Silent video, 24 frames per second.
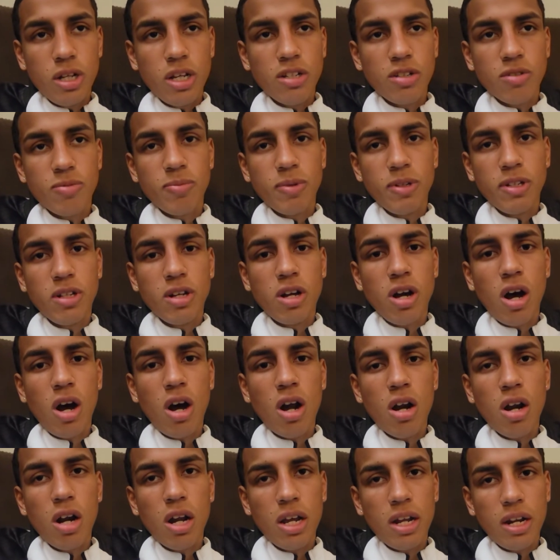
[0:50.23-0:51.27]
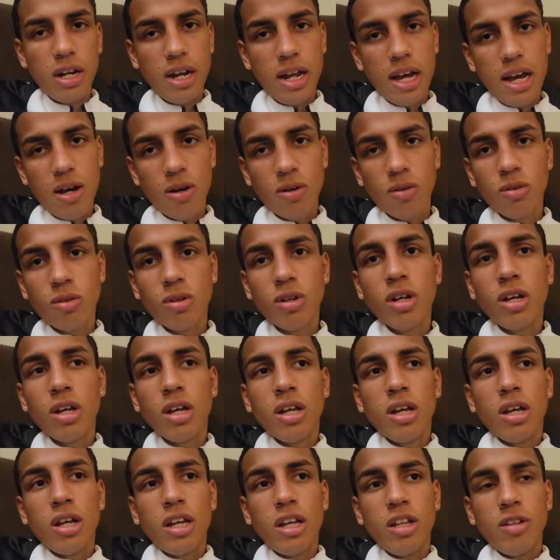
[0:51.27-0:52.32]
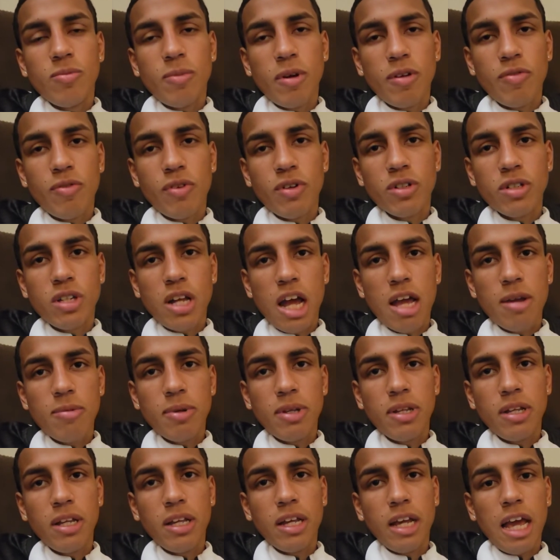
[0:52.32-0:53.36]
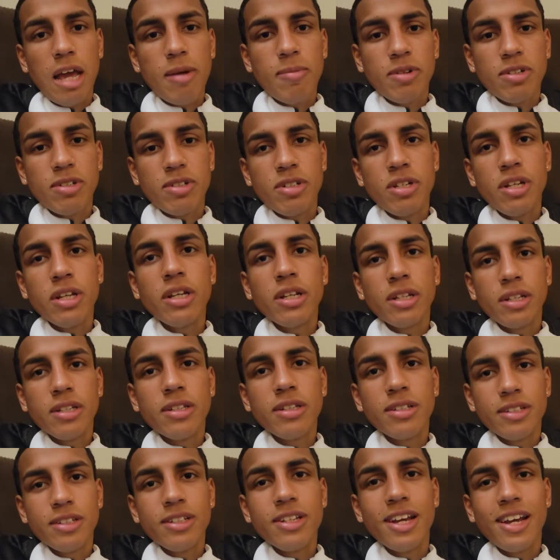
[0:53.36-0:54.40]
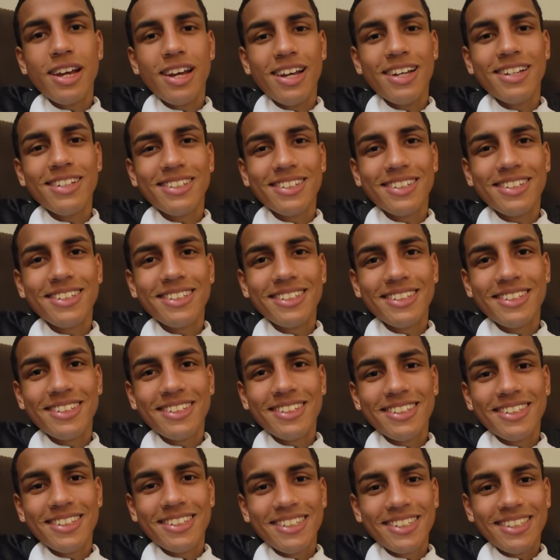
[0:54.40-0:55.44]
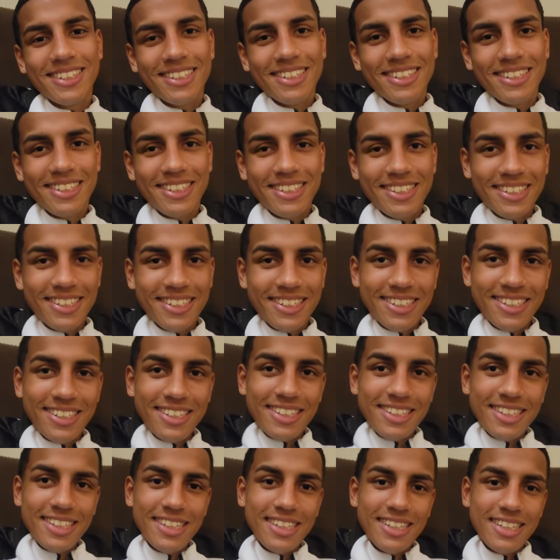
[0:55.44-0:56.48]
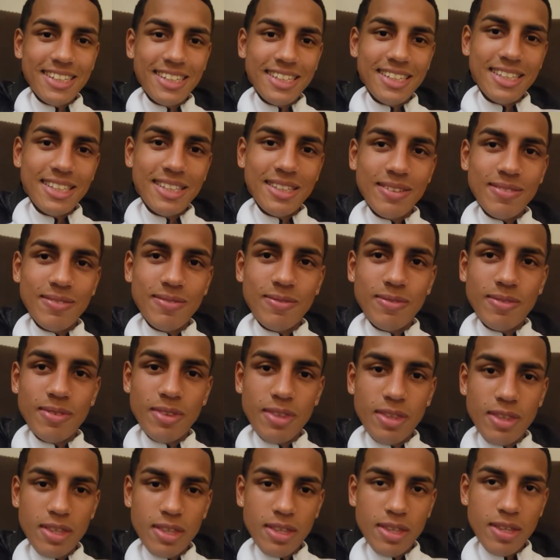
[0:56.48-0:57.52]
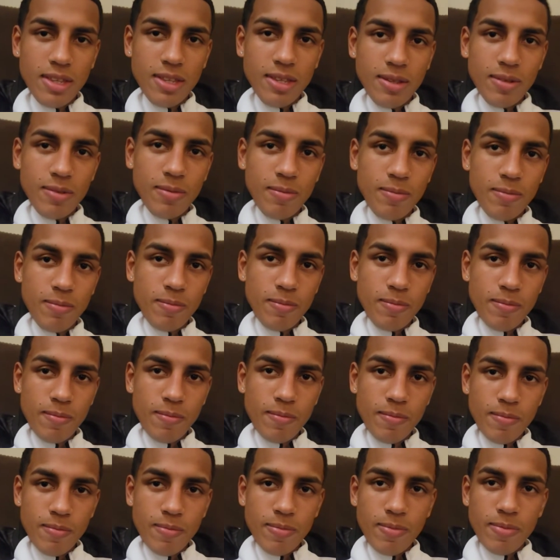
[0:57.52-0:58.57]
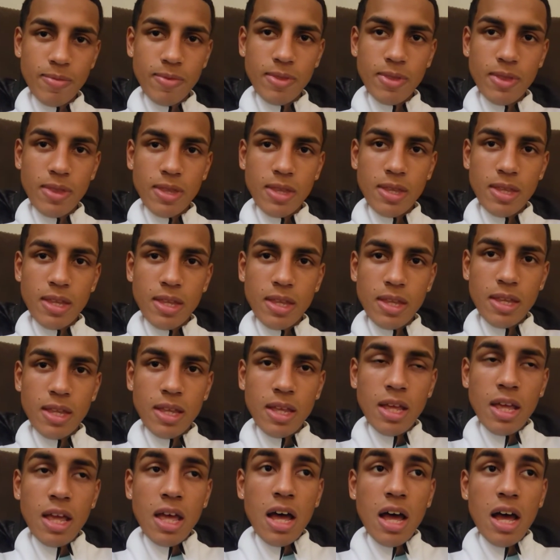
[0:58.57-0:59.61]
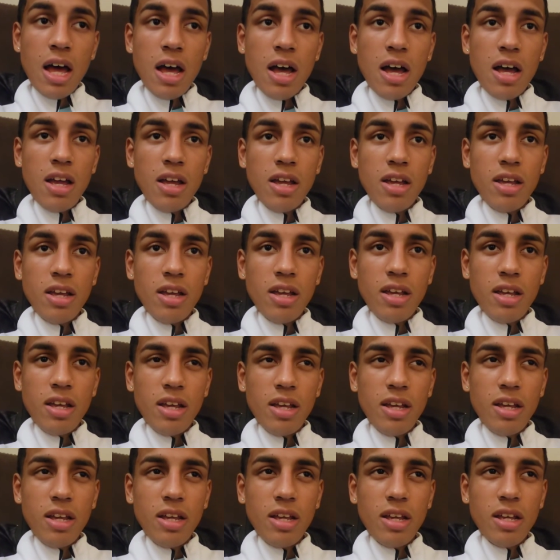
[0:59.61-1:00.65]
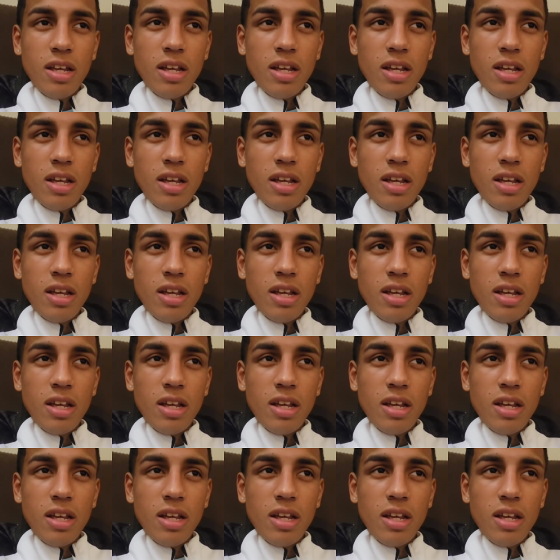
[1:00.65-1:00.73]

the Smith car, and now it's my first time in MSG. Madison Square Garden. Yes. Right. So tell us a little bit more about yourself, Chan. What, uh, what got you into the sport of boxing? I